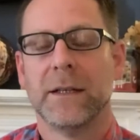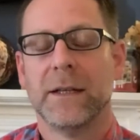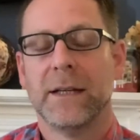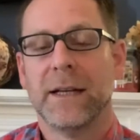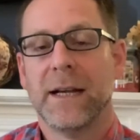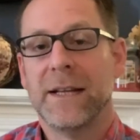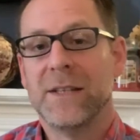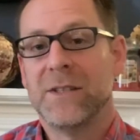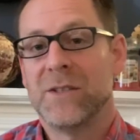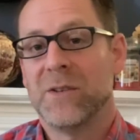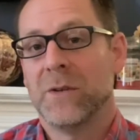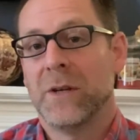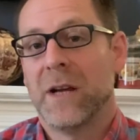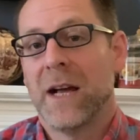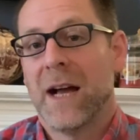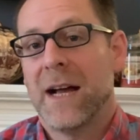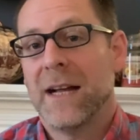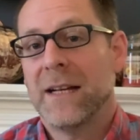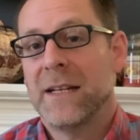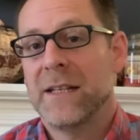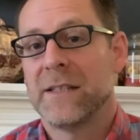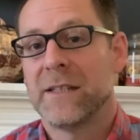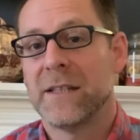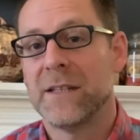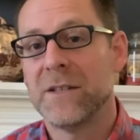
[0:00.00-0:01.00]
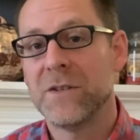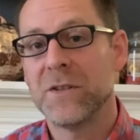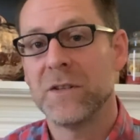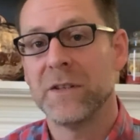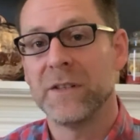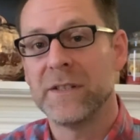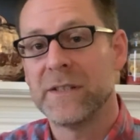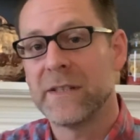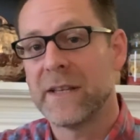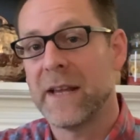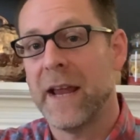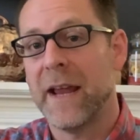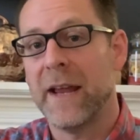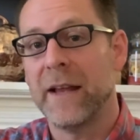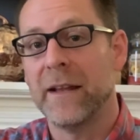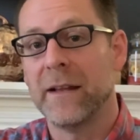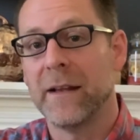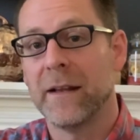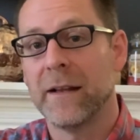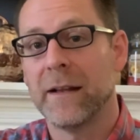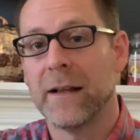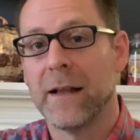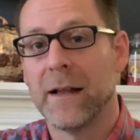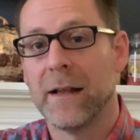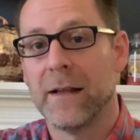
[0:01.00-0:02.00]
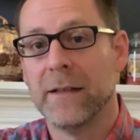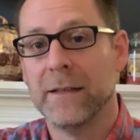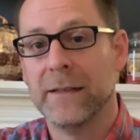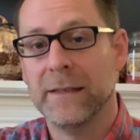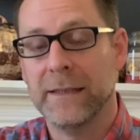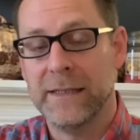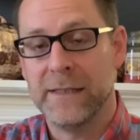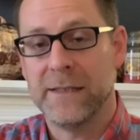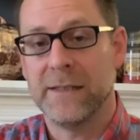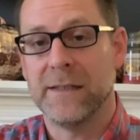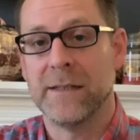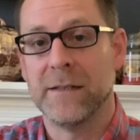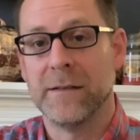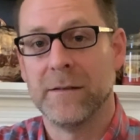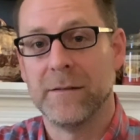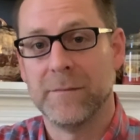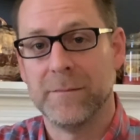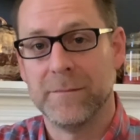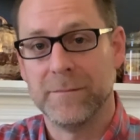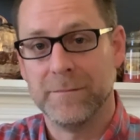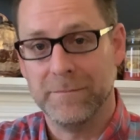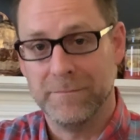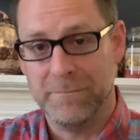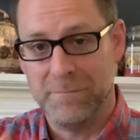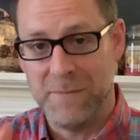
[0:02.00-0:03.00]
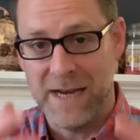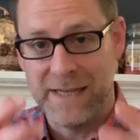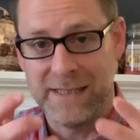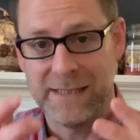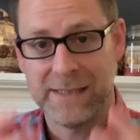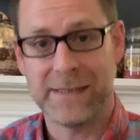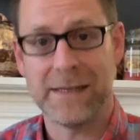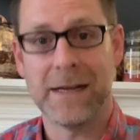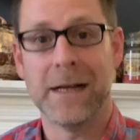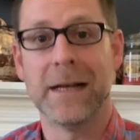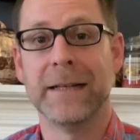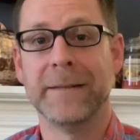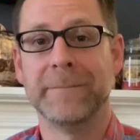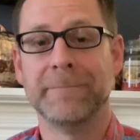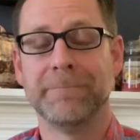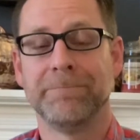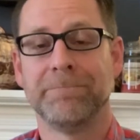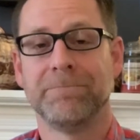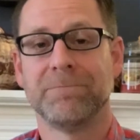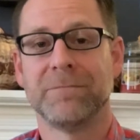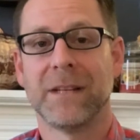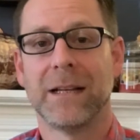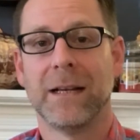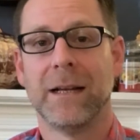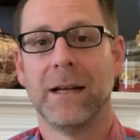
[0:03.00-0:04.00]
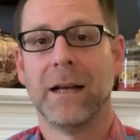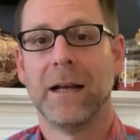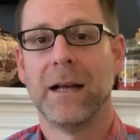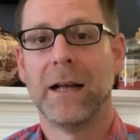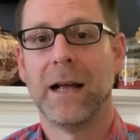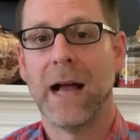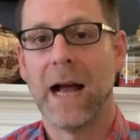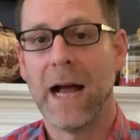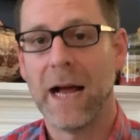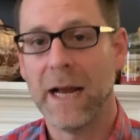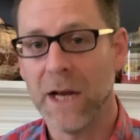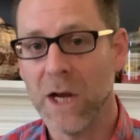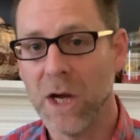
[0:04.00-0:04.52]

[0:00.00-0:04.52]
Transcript: And so God is essentially saying, listen, my son, I